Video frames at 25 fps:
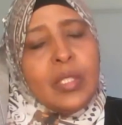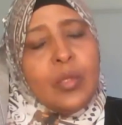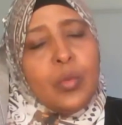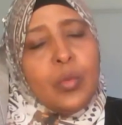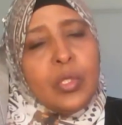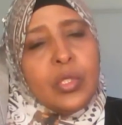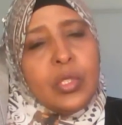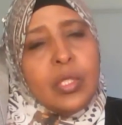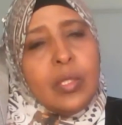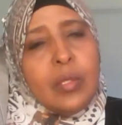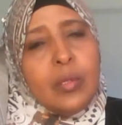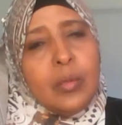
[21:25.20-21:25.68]

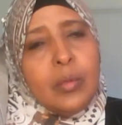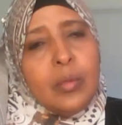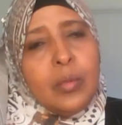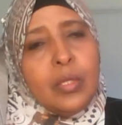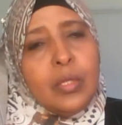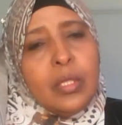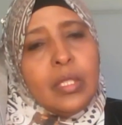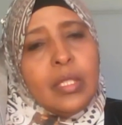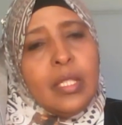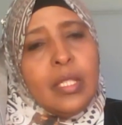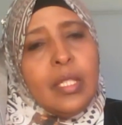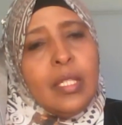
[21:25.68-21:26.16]
was
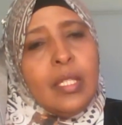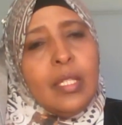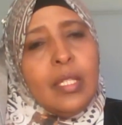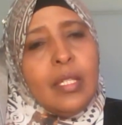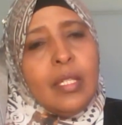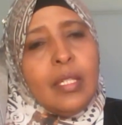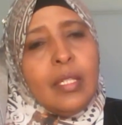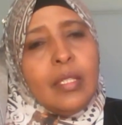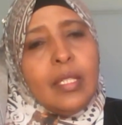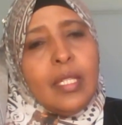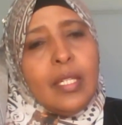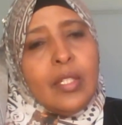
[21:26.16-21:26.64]
included,
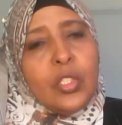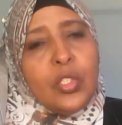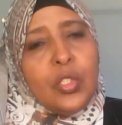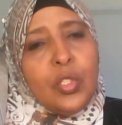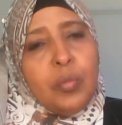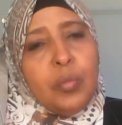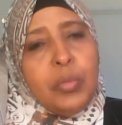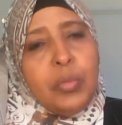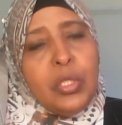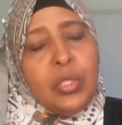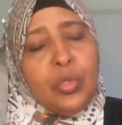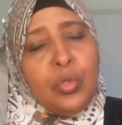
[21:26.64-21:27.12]
there
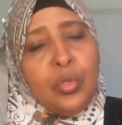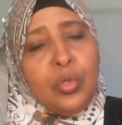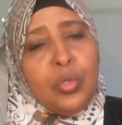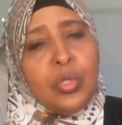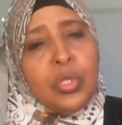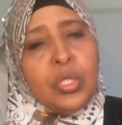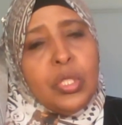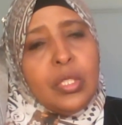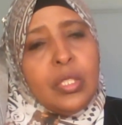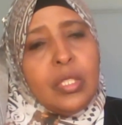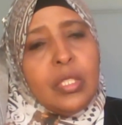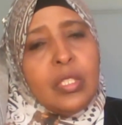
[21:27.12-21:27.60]
should be 2
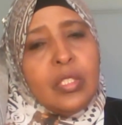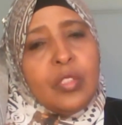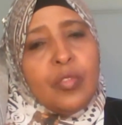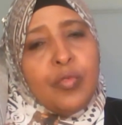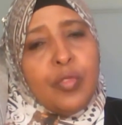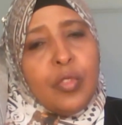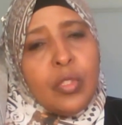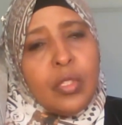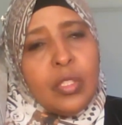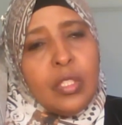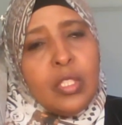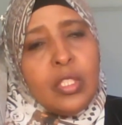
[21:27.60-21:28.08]
cities
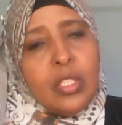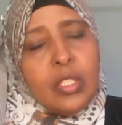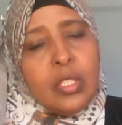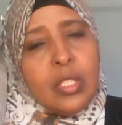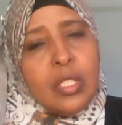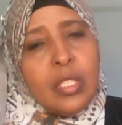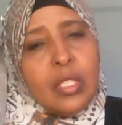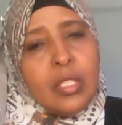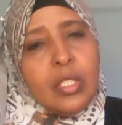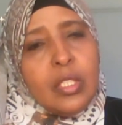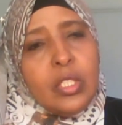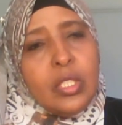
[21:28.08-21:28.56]
for each
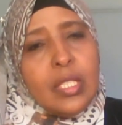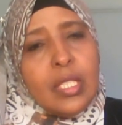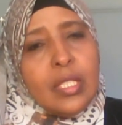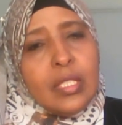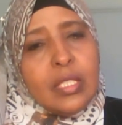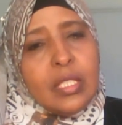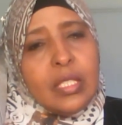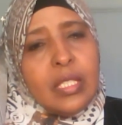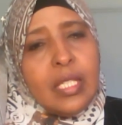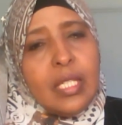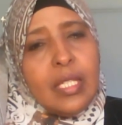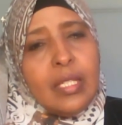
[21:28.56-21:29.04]

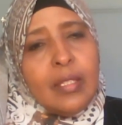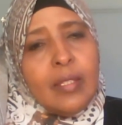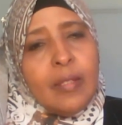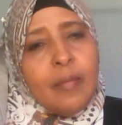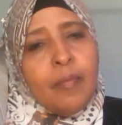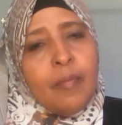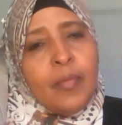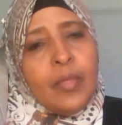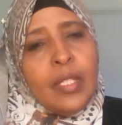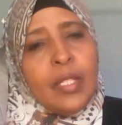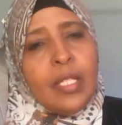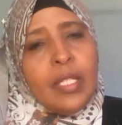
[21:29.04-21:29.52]
regional state,
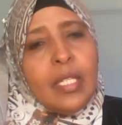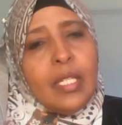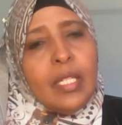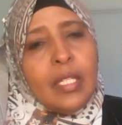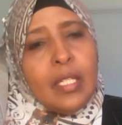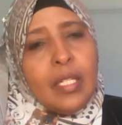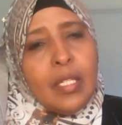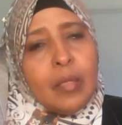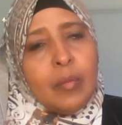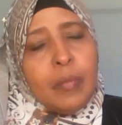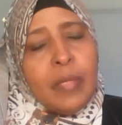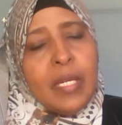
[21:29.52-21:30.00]

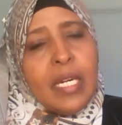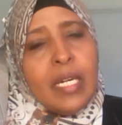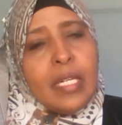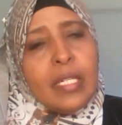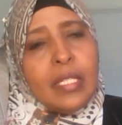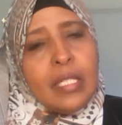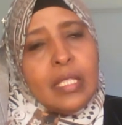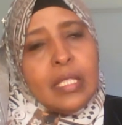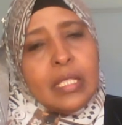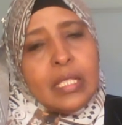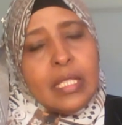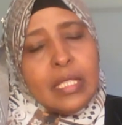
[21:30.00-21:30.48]
and
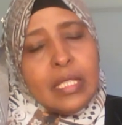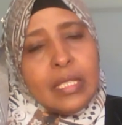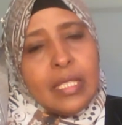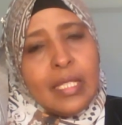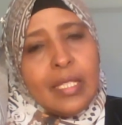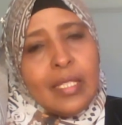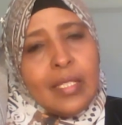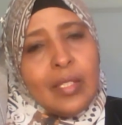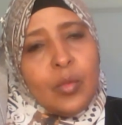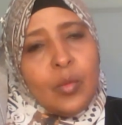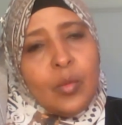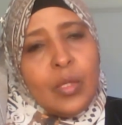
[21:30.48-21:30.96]
Garbahari is the
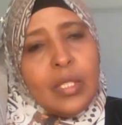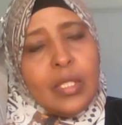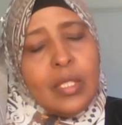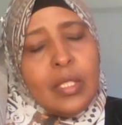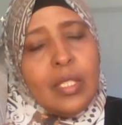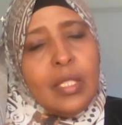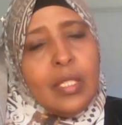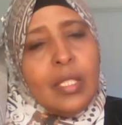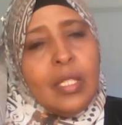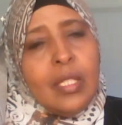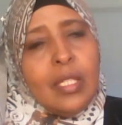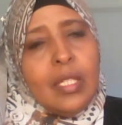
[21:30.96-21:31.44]
second
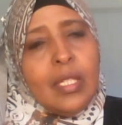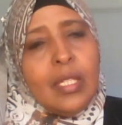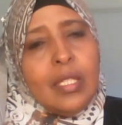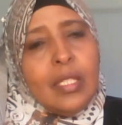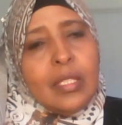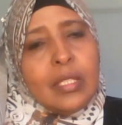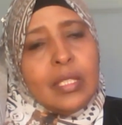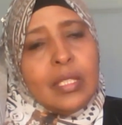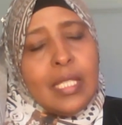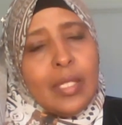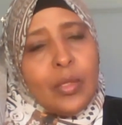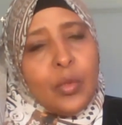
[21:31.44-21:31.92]
one.
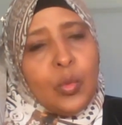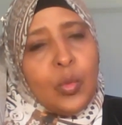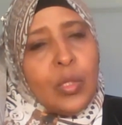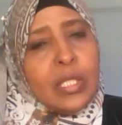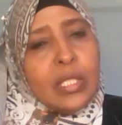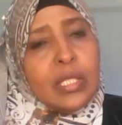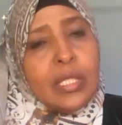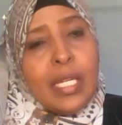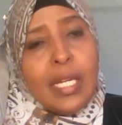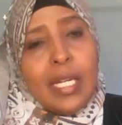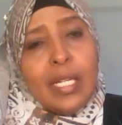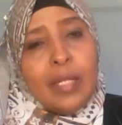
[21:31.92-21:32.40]

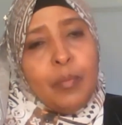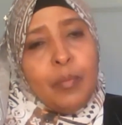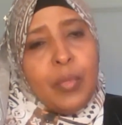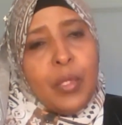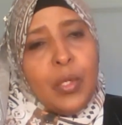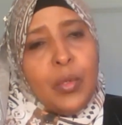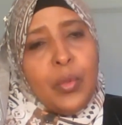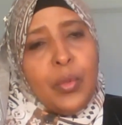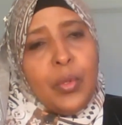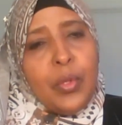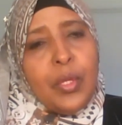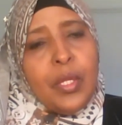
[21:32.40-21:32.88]
Southwest had
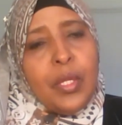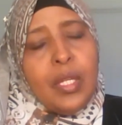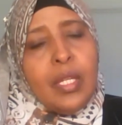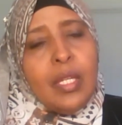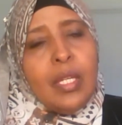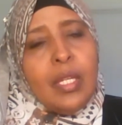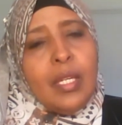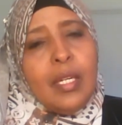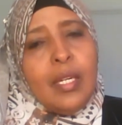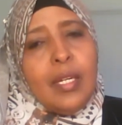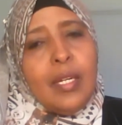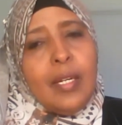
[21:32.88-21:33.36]
both,
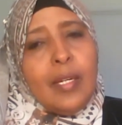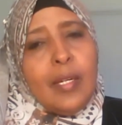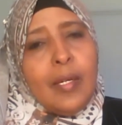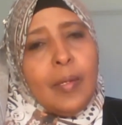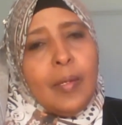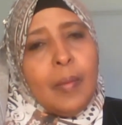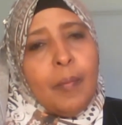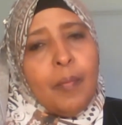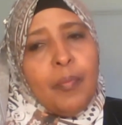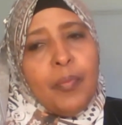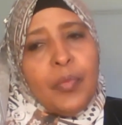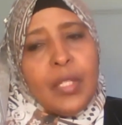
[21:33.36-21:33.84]

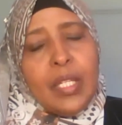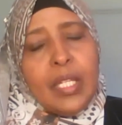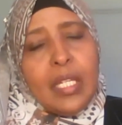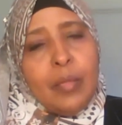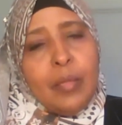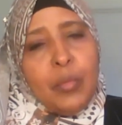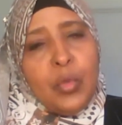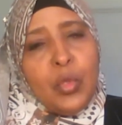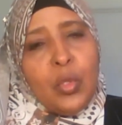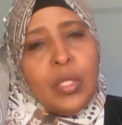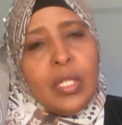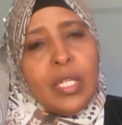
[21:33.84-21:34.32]

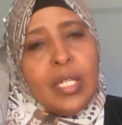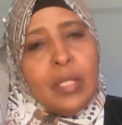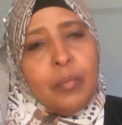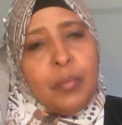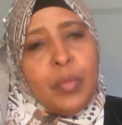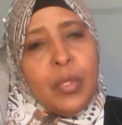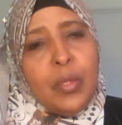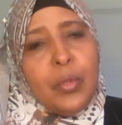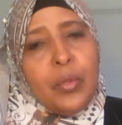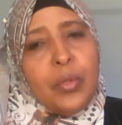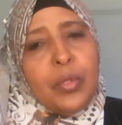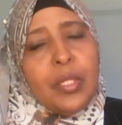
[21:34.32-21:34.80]
Galmudug had
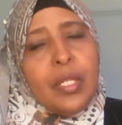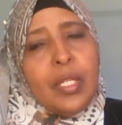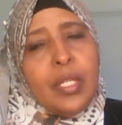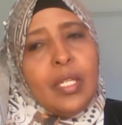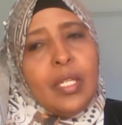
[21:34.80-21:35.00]
both,